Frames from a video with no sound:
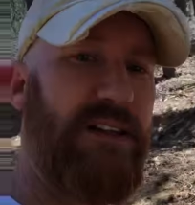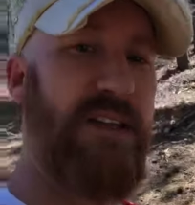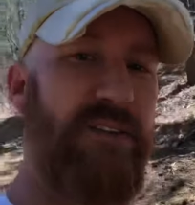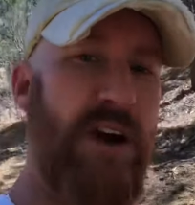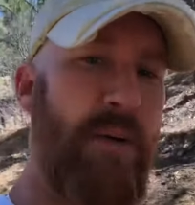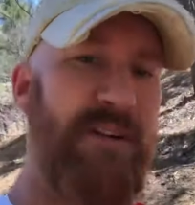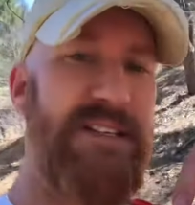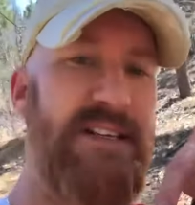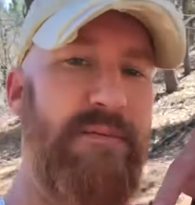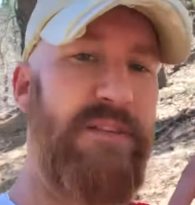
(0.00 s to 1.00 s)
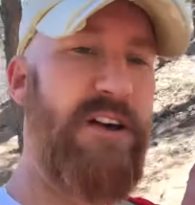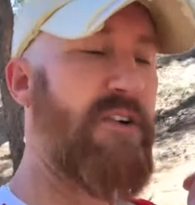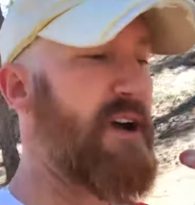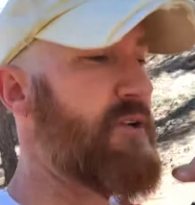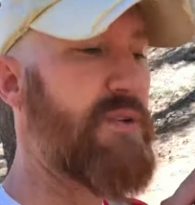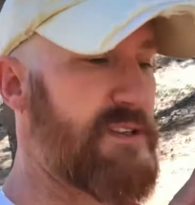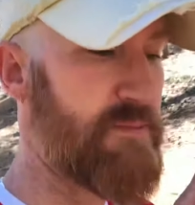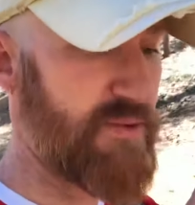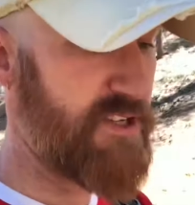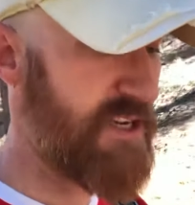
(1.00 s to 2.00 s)
Leave comments down below. I always
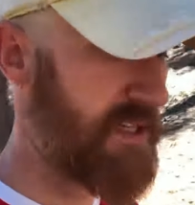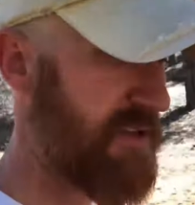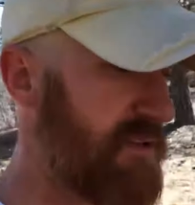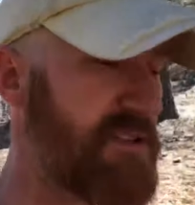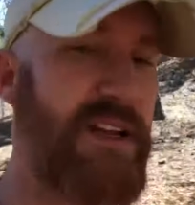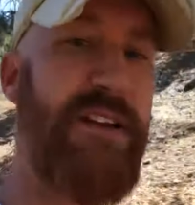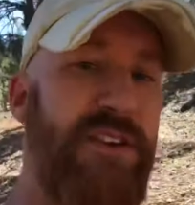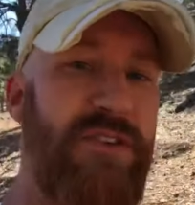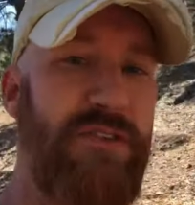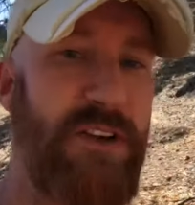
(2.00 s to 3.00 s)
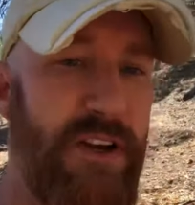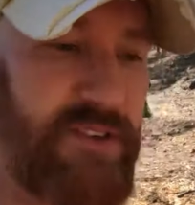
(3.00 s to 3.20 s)
appreciate those, and I do try to